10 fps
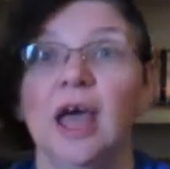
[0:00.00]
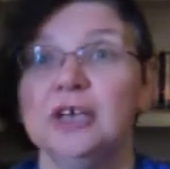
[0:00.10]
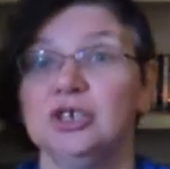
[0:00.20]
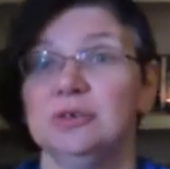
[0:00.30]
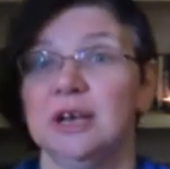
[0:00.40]

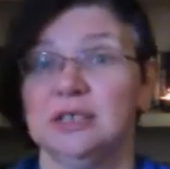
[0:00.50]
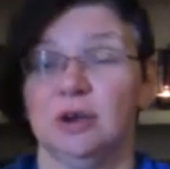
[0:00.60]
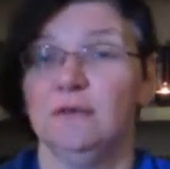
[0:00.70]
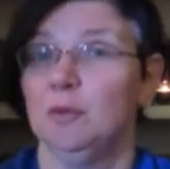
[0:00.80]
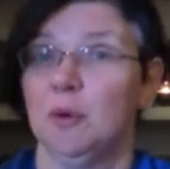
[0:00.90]
As you guys
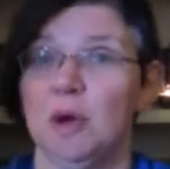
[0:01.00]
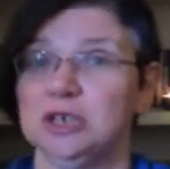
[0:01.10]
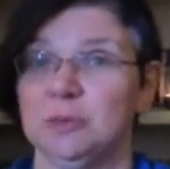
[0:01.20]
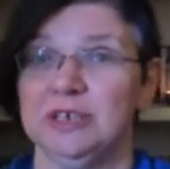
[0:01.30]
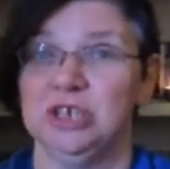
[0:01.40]
know, if you've been
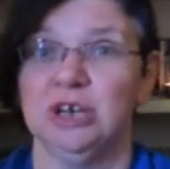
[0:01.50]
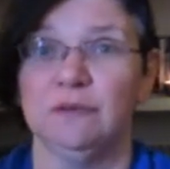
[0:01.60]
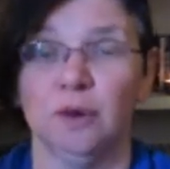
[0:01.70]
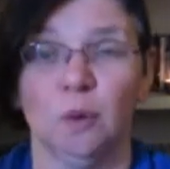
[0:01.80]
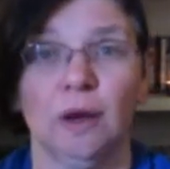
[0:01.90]
watching my channel
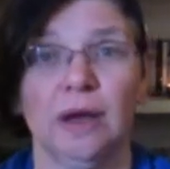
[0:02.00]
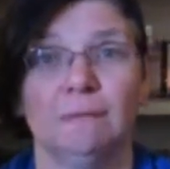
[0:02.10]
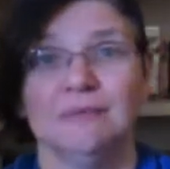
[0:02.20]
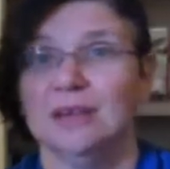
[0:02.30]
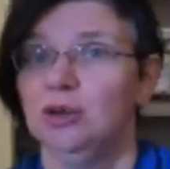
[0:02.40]
for a
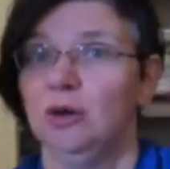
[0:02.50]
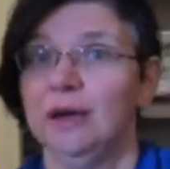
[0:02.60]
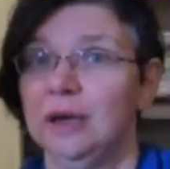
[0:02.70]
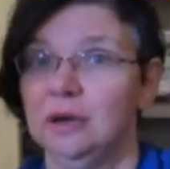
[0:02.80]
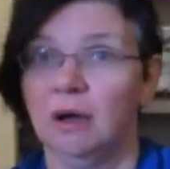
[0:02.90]
while, you know
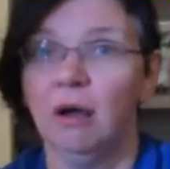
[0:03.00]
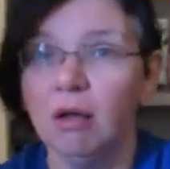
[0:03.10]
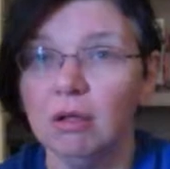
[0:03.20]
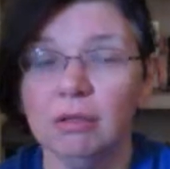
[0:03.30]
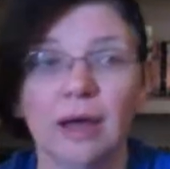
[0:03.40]
I
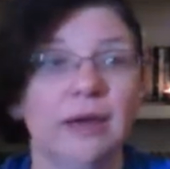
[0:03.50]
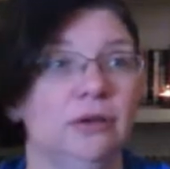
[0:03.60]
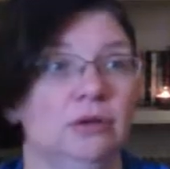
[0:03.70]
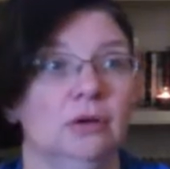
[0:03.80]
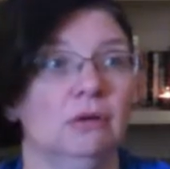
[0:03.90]
unhaul a
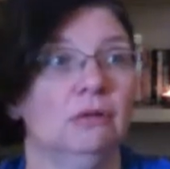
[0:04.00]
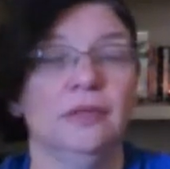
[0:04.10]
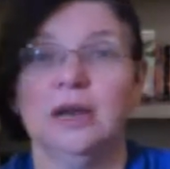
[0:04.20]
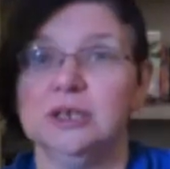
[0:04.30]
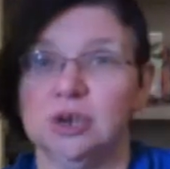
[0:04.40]
lot, you know
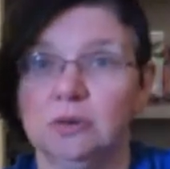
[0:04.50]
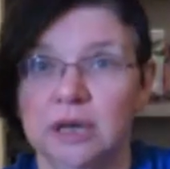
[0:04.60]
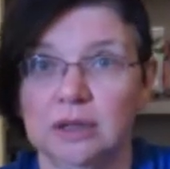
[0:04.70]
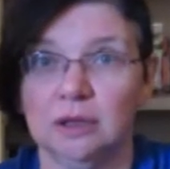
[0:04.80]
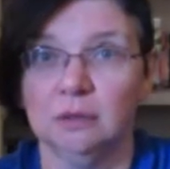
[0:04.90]
that I
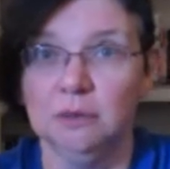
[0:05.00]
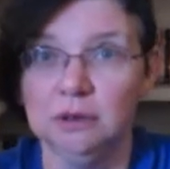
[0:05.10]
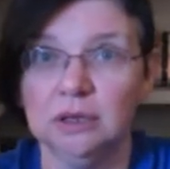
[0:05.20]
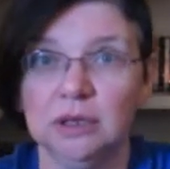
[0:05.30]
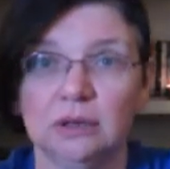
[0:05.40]
donate in the
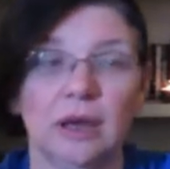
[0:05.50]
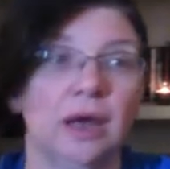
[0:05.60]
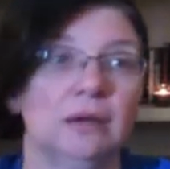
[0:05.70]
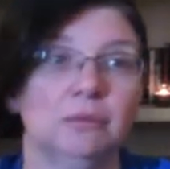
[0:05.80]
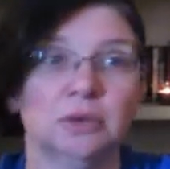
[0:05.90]
community a
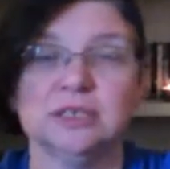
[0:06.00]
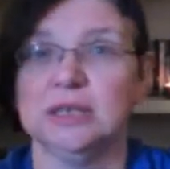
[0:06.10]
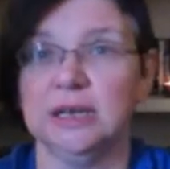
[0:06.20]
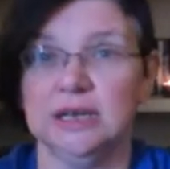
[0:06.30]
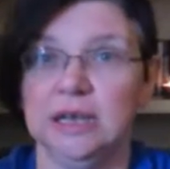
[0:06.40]
lot. Books
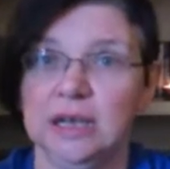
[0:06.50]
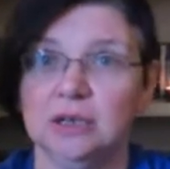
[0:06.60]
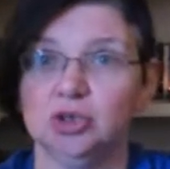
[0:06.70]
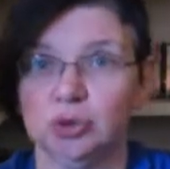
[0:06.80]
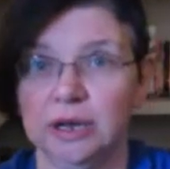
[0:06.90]
that I
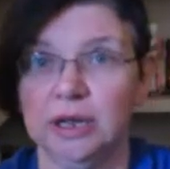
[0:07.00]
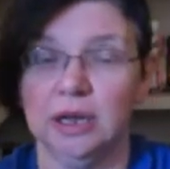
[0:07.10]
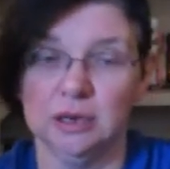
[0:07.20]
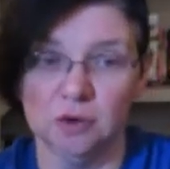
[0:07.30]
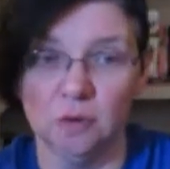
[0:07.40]
can't trade,
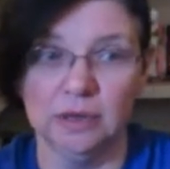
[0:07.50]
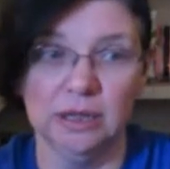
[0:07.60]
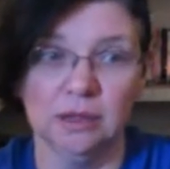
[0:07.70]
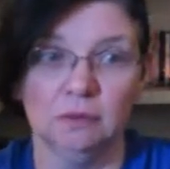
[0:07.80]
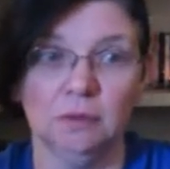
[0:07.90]
I
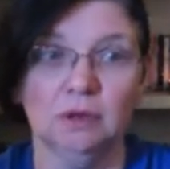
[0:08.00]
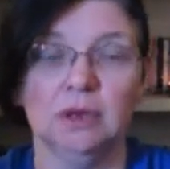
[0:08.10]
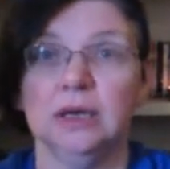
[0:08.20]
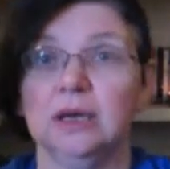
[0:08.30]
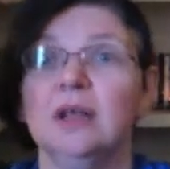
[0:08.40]
donate in the
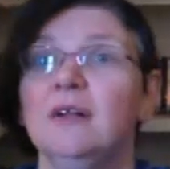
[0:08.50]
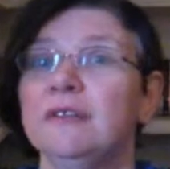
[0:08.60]
community.